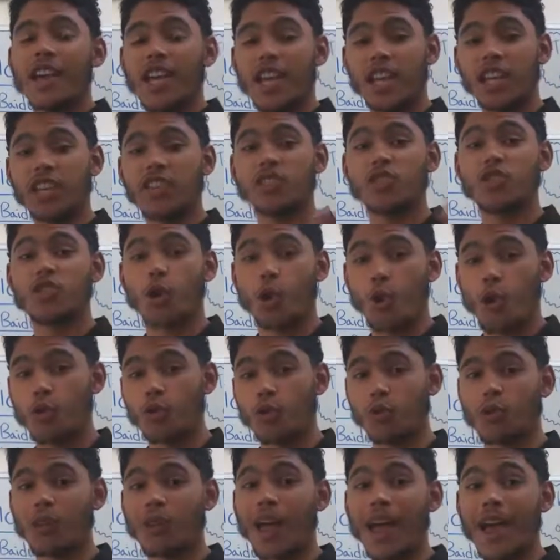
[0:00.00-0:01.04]
in
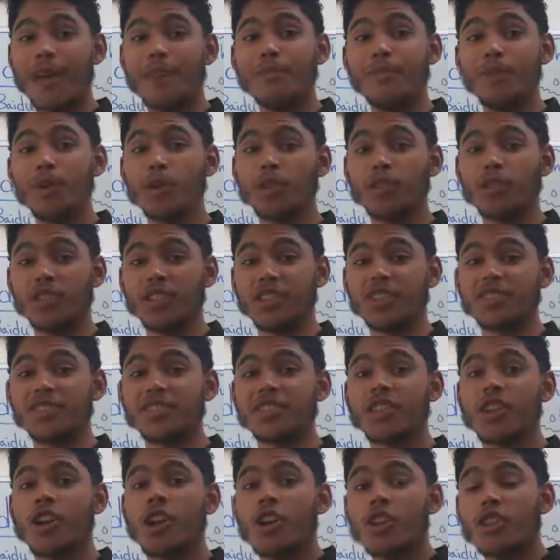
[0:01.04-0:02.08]
total
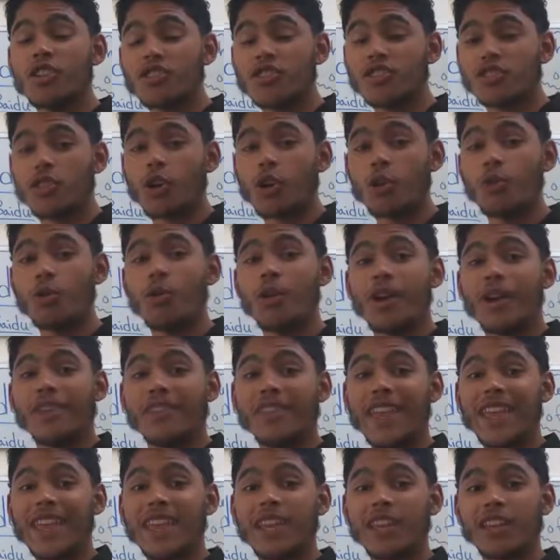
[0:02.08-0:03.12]
liabilities. So
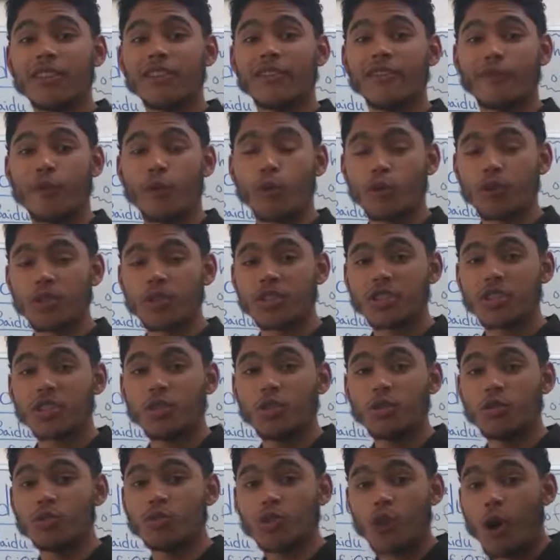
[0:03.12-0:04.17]
they can afford to
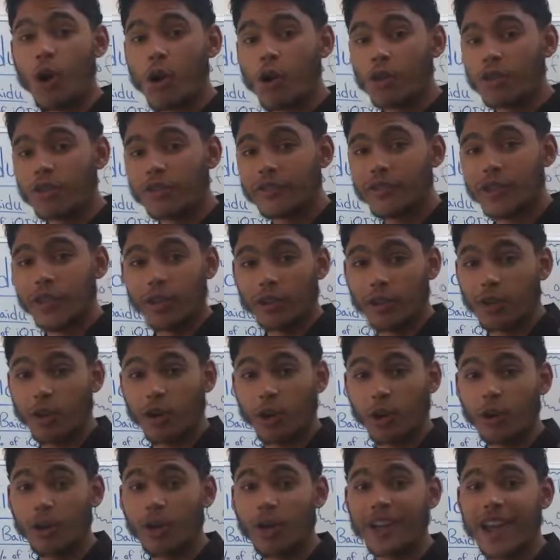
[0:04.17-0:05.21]
use all of their
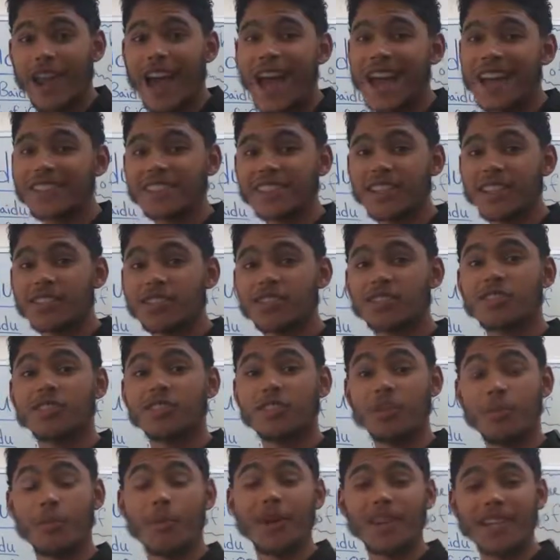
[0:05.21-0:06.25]
current assets,
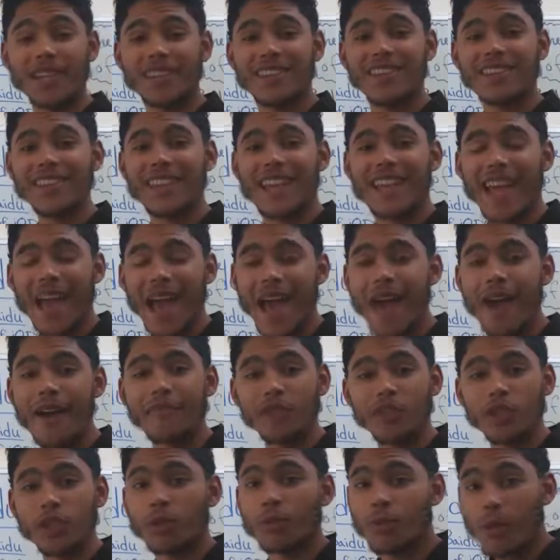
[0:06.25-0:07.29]
the money that they have
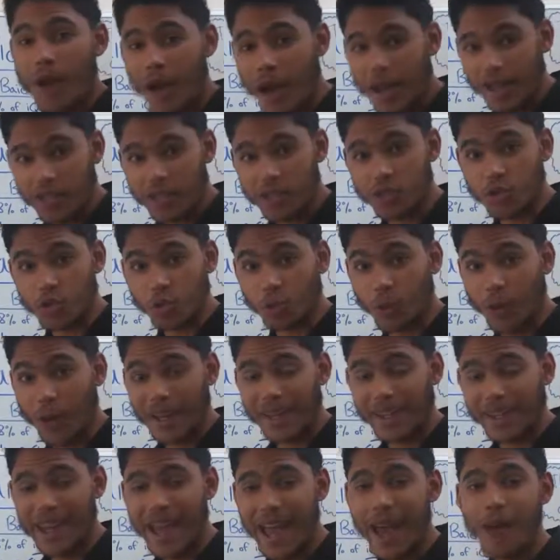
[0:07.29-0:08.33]
in their pockets
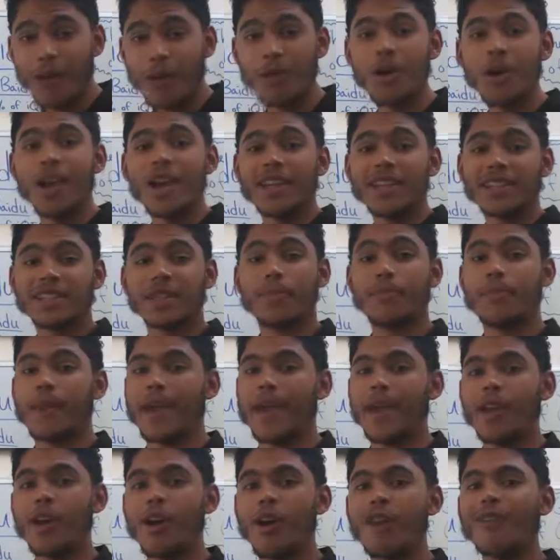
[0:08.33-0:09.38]
right now, to
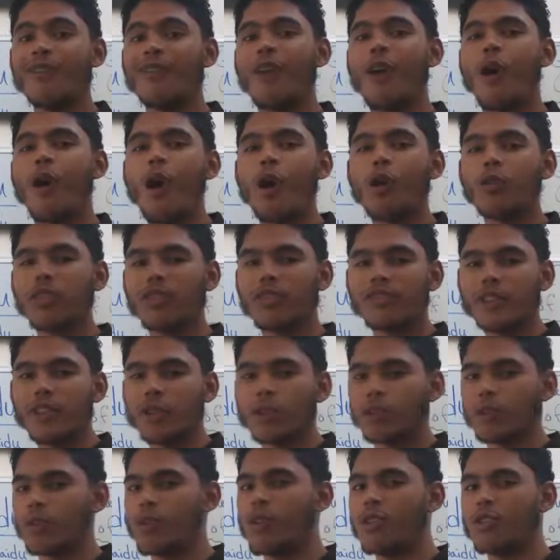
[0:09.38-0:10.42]
pay off all of
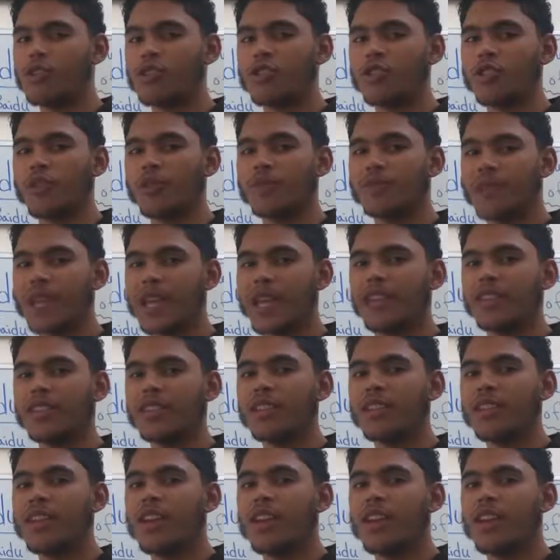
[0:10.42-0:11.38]
their long-term debt.